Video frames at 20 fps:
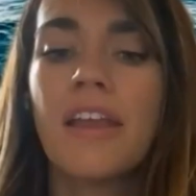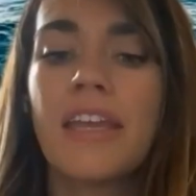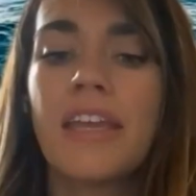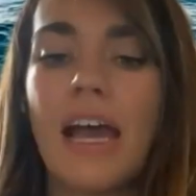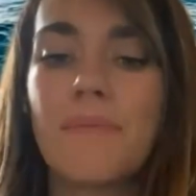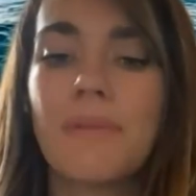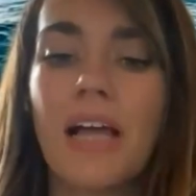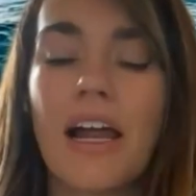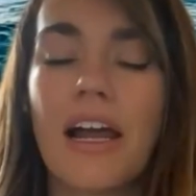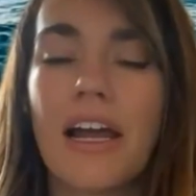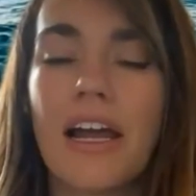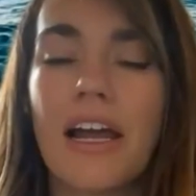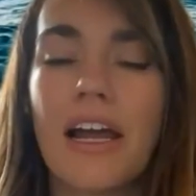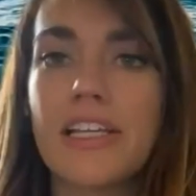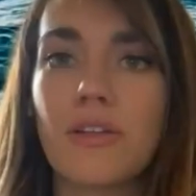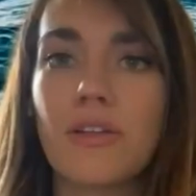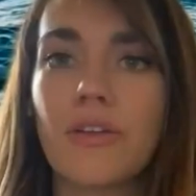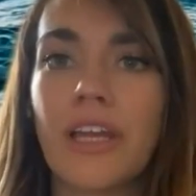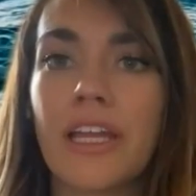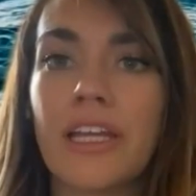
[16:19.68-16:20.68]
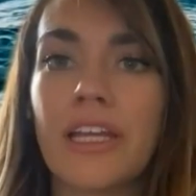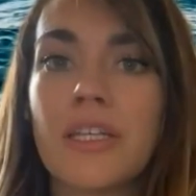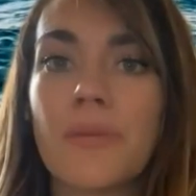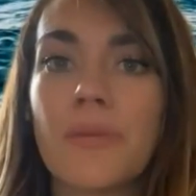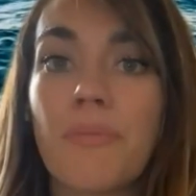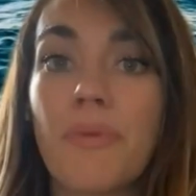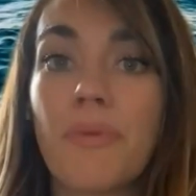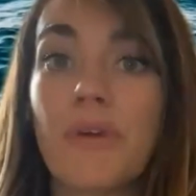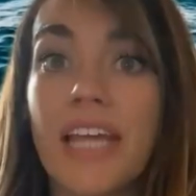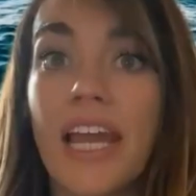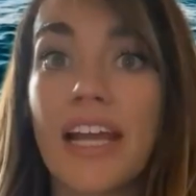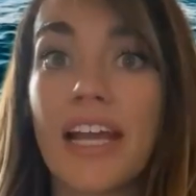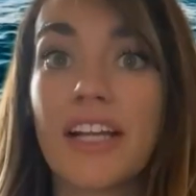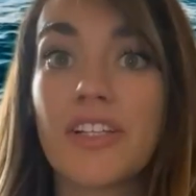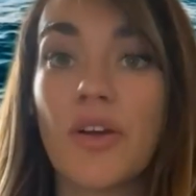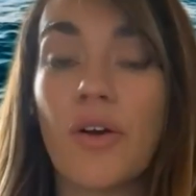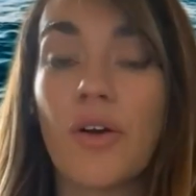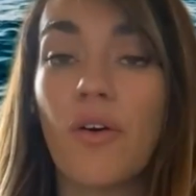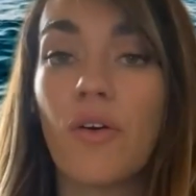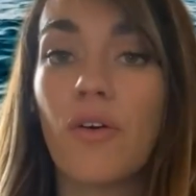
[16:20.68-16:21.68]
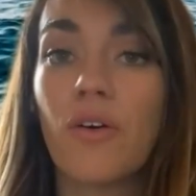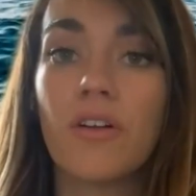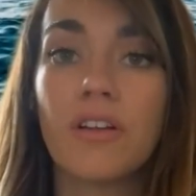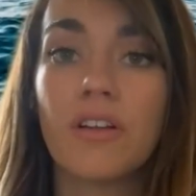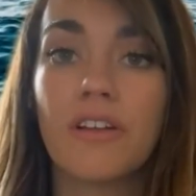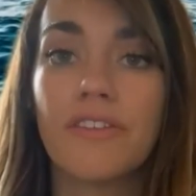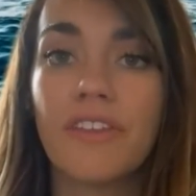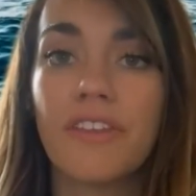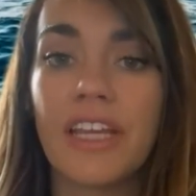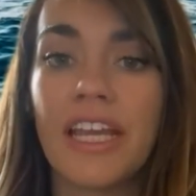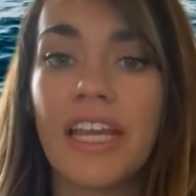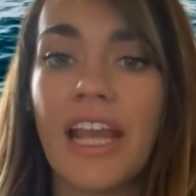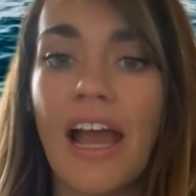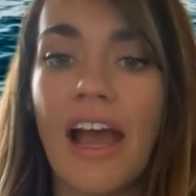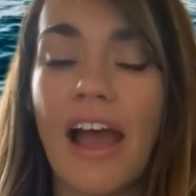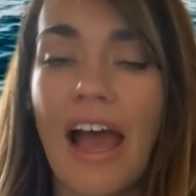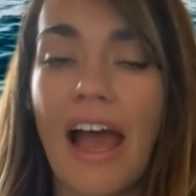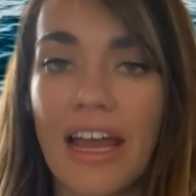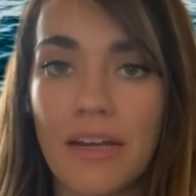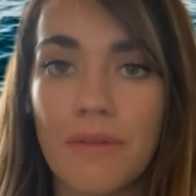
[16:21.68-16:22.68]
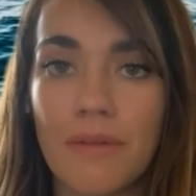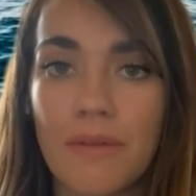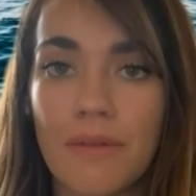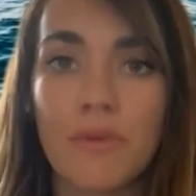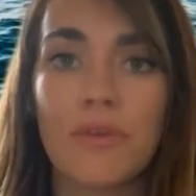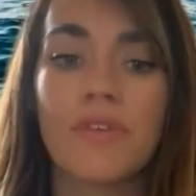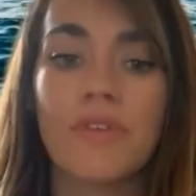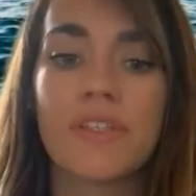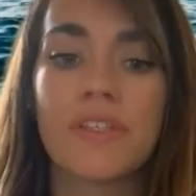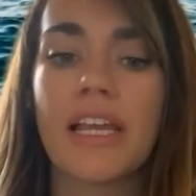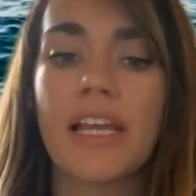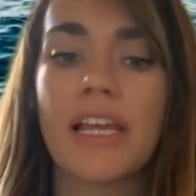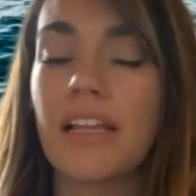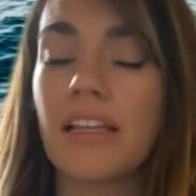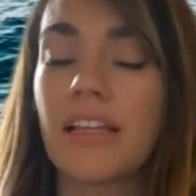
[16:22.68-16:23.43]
Camelard is looking to protect all of the animals,